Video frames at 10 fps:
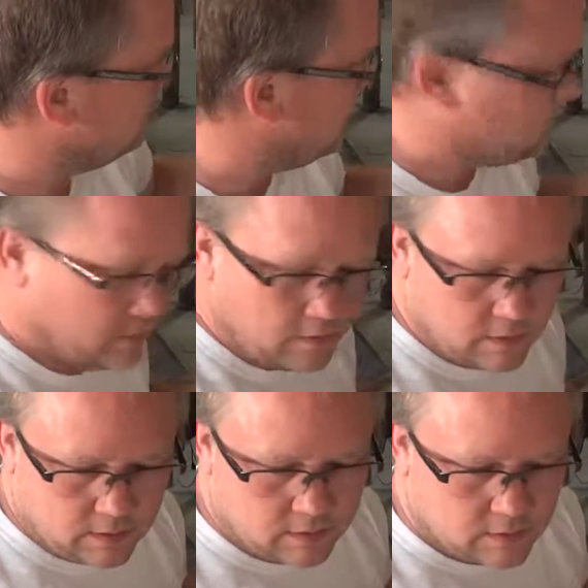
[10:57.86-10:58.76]
mount
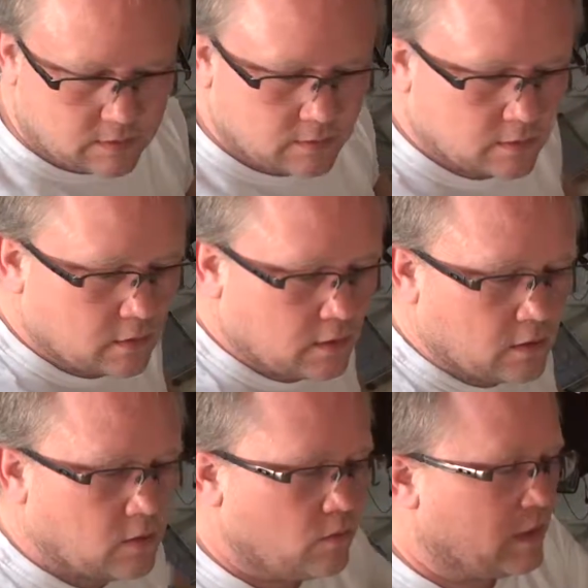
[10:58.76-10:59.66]
these,
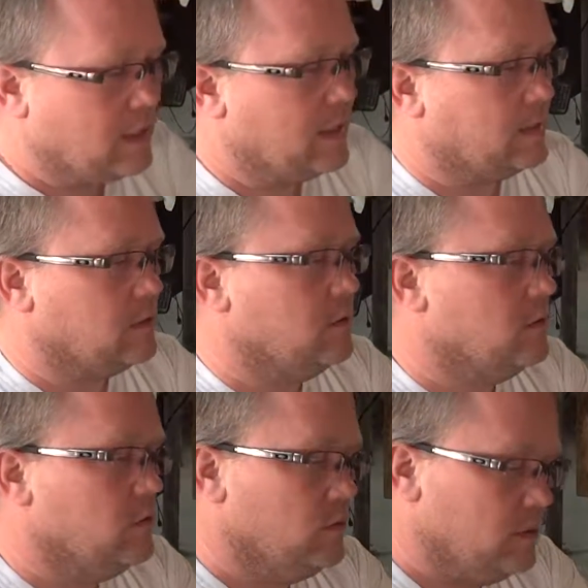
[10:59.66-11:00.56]
what I like to
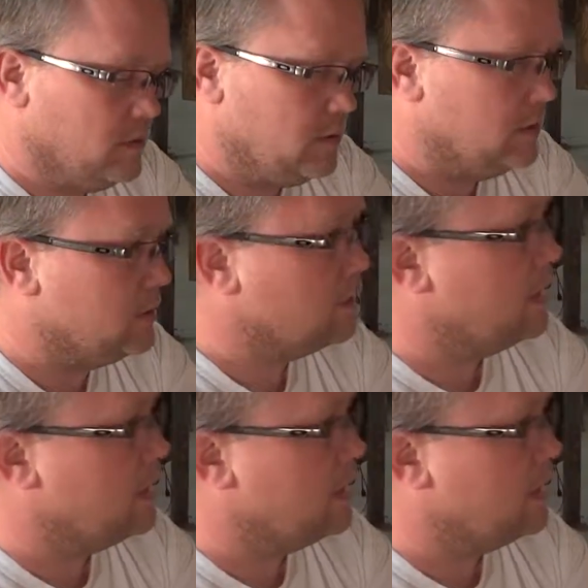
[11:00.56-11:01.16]
do is